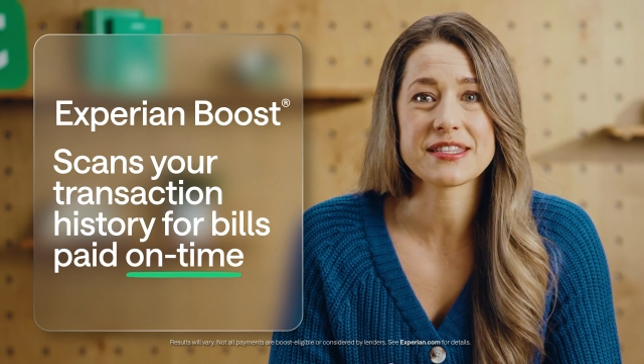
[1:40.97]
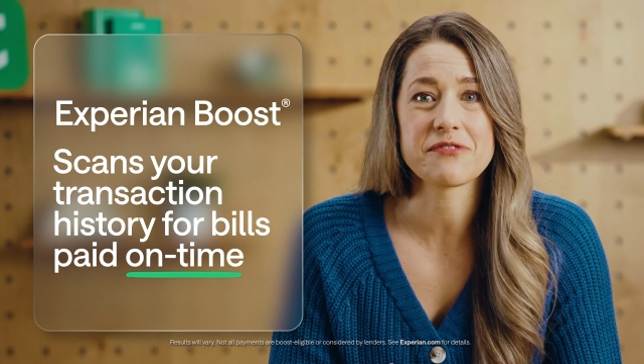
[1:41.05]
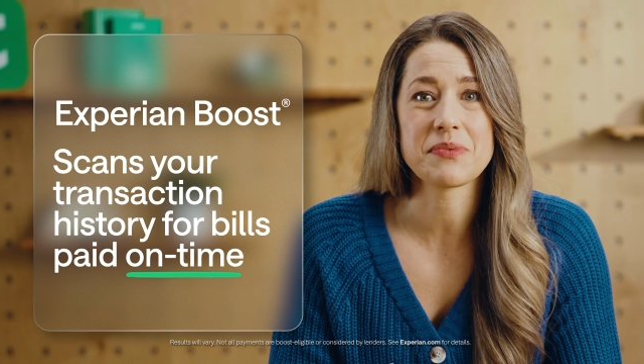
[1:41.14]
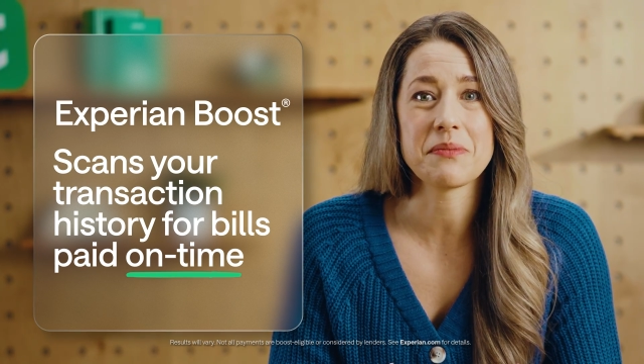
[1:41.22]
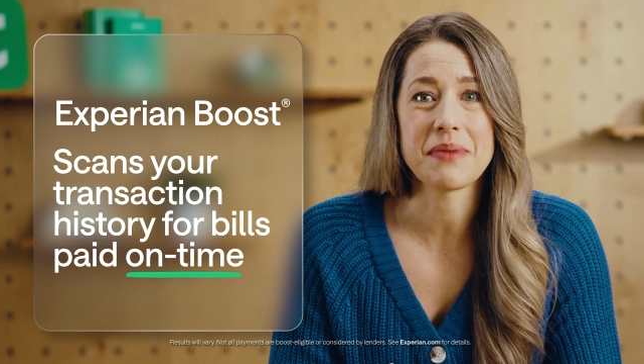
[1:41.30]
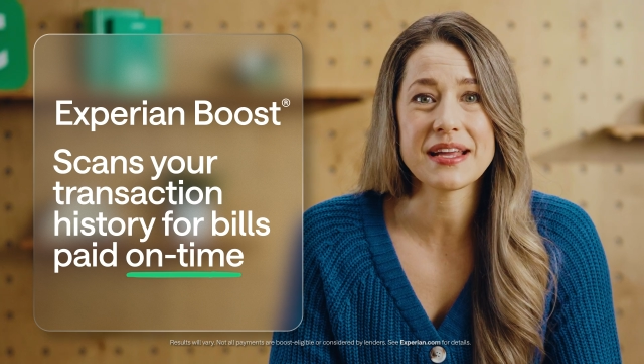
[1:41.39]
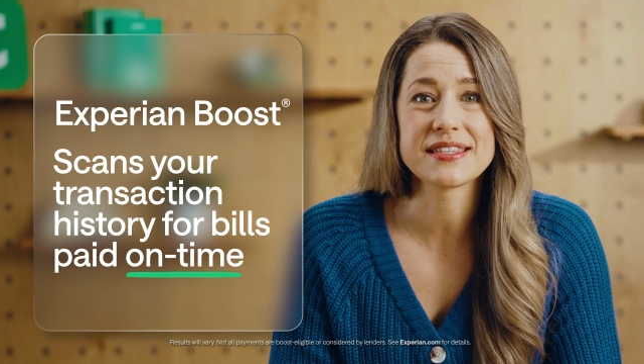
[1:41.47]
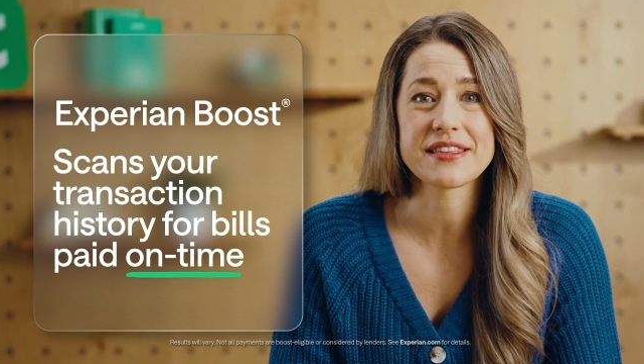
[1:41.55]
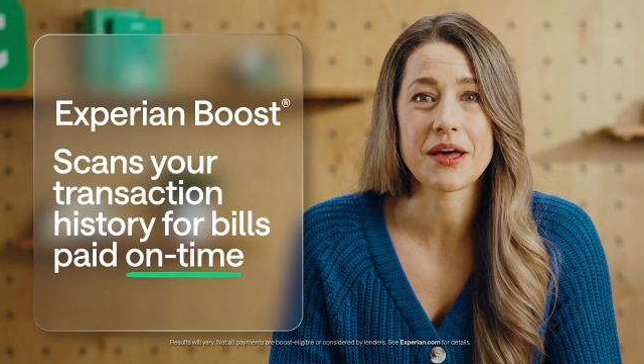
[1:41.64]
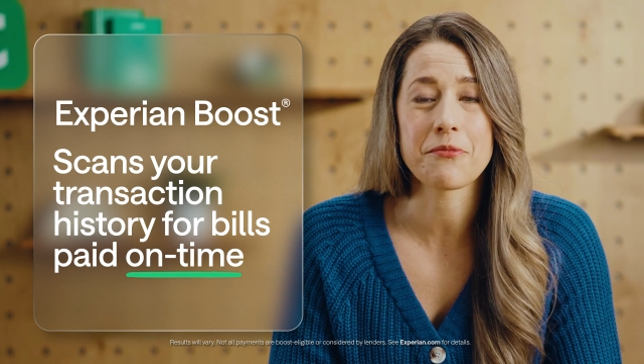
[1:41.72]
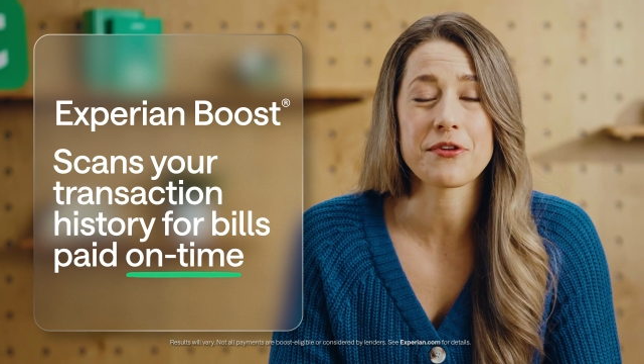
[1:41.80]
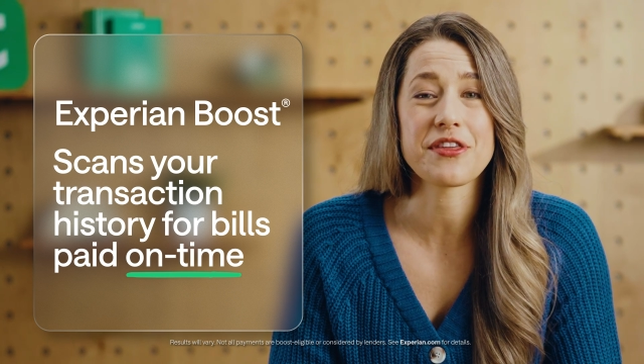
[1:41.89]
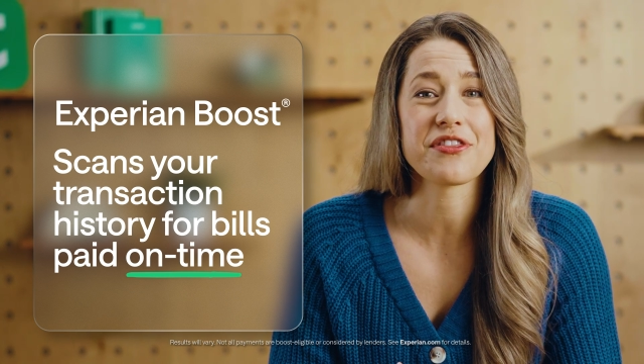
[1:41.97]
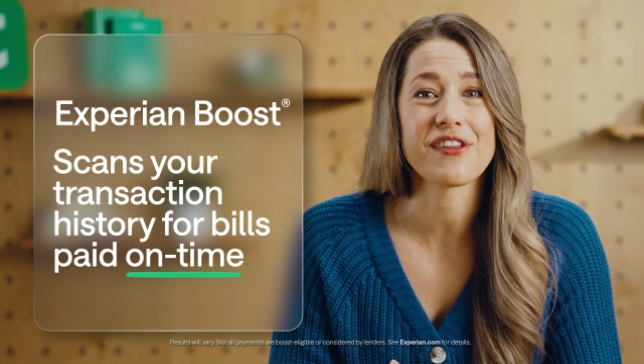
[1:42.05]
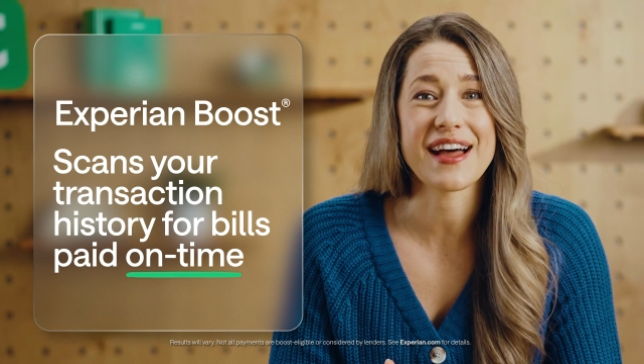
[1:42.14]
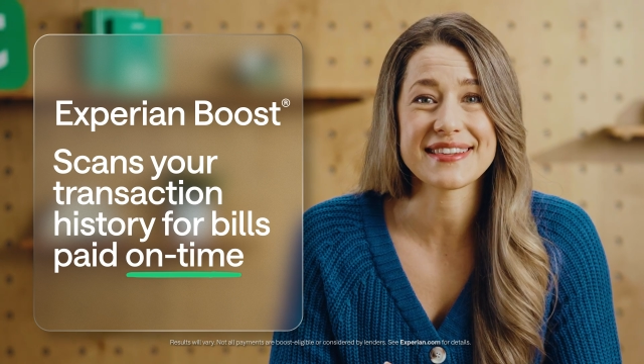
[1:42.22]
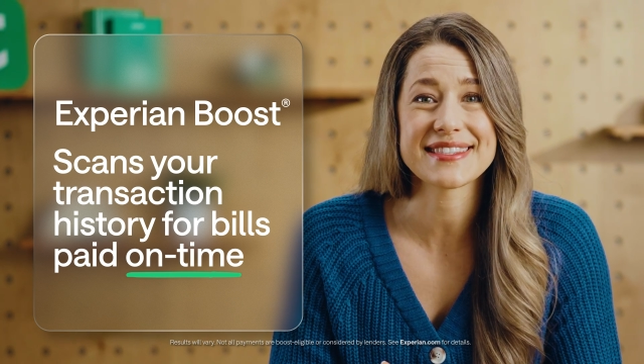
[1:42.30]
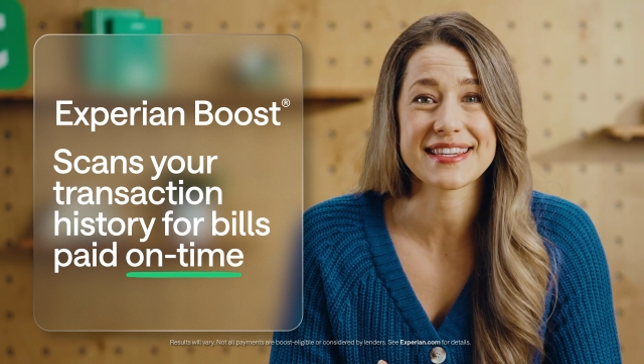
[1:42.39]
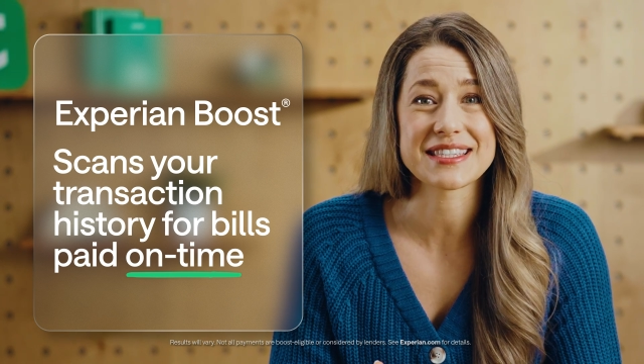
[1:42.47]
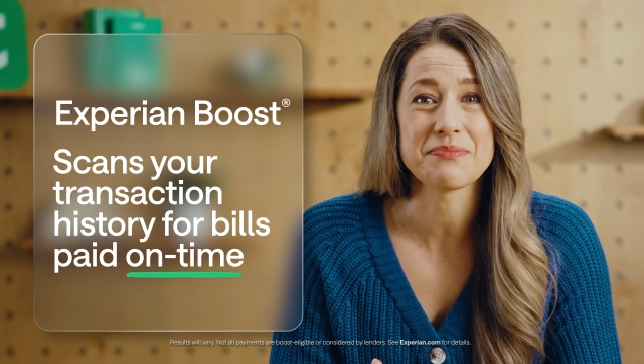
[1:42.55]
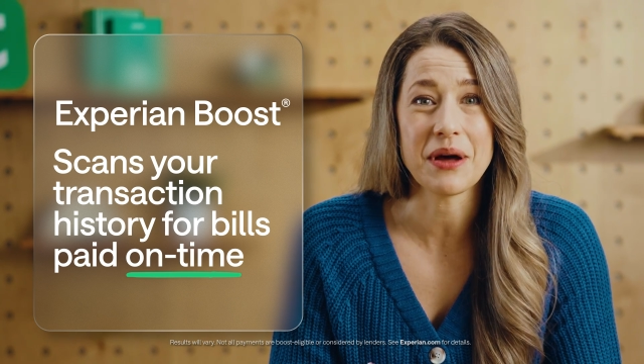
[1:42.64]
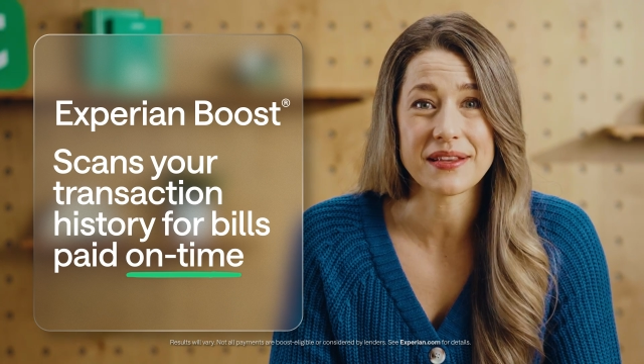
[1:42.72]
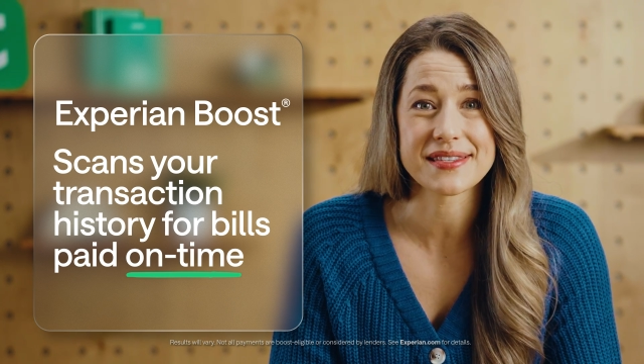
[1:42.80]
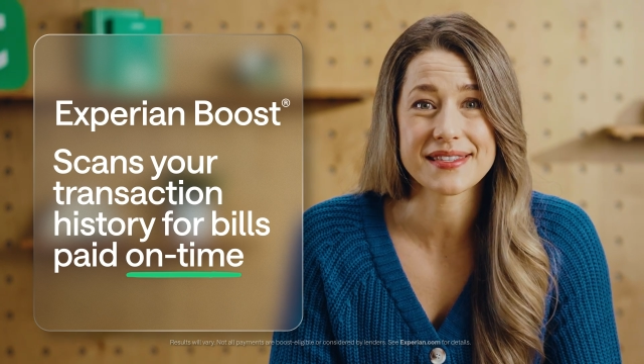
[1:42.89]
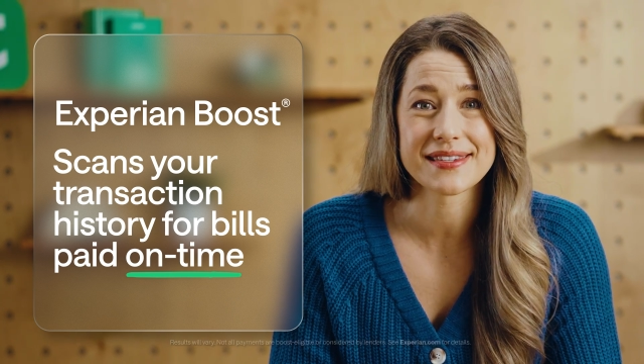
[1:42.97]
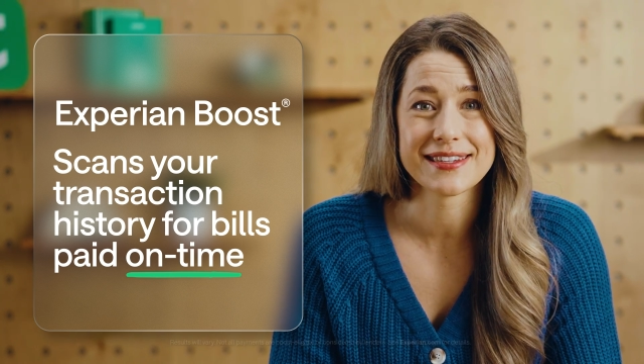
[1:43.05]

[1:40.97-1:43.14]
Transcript: have been made to them within the last 6 months.